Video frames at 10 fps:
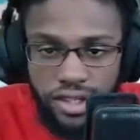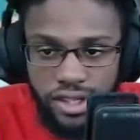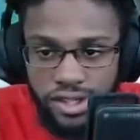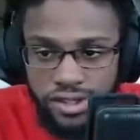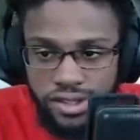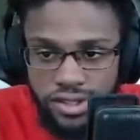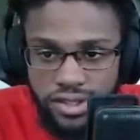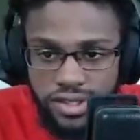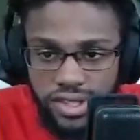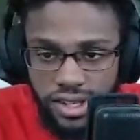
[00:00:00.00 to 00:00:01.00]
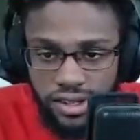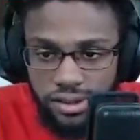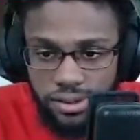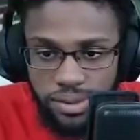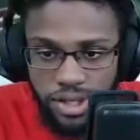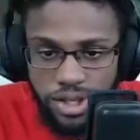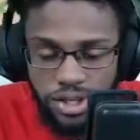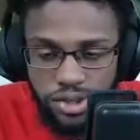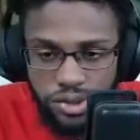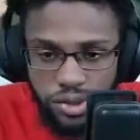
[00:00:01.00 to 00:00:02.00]
guys see it, make sure
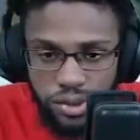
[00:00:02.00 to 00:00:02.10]
you